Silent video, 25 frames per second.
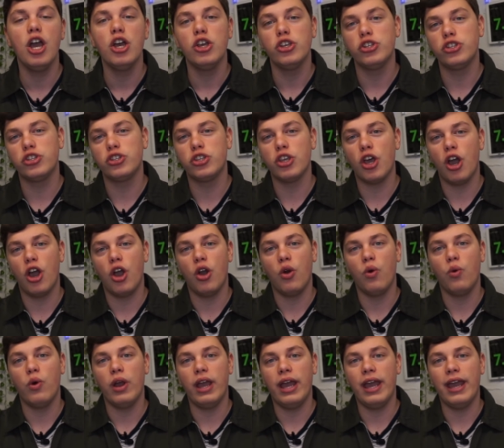
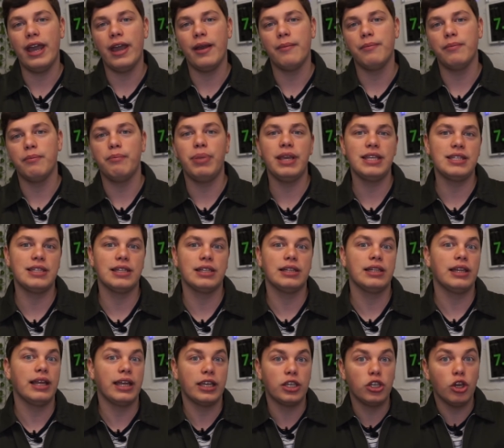So um,
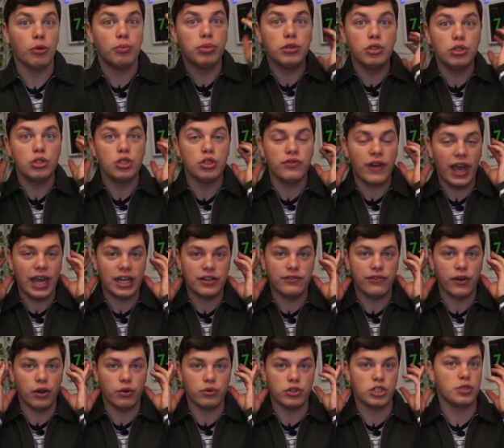basically like your Bluetooth
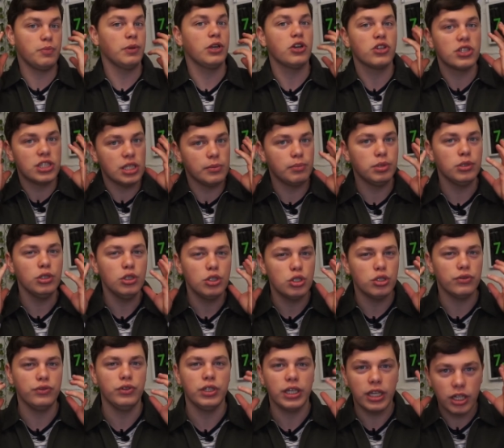headphones, because the
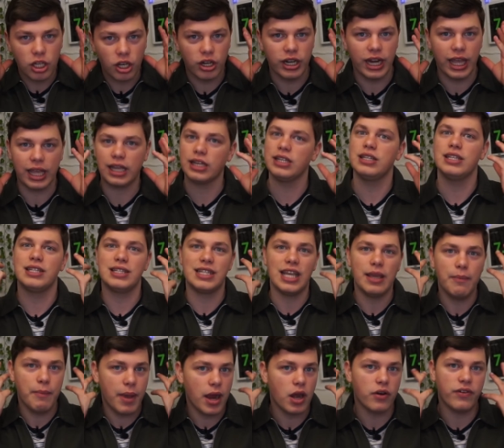Bluetooth you can connect the
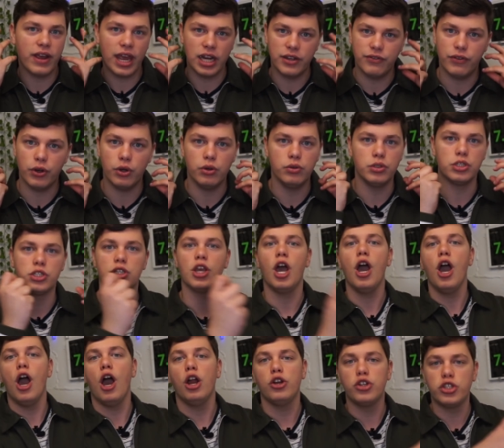same pair of headphones
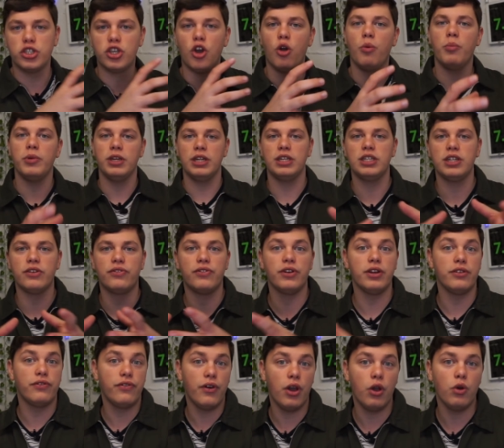to so many
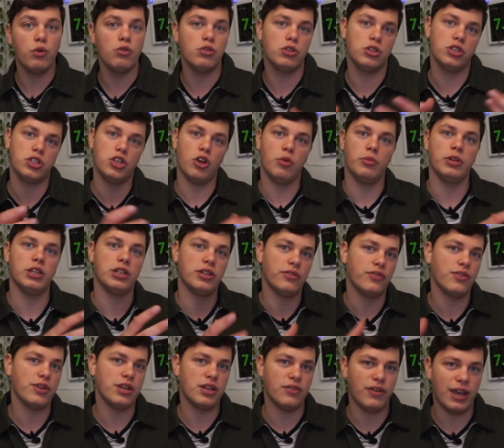different phones, to so many
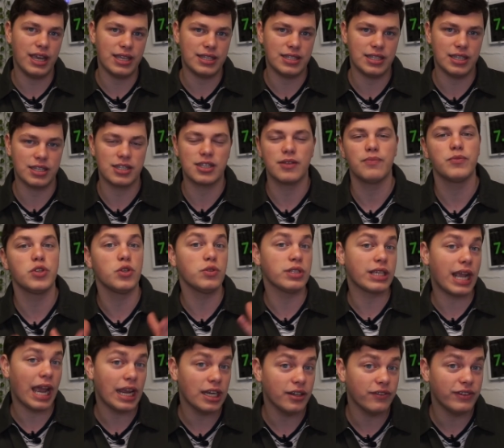different devices. So it's
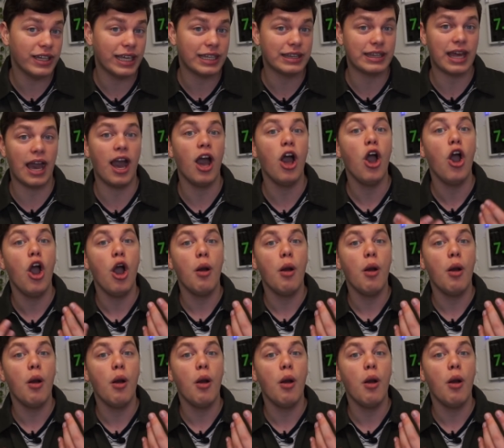kind of like that,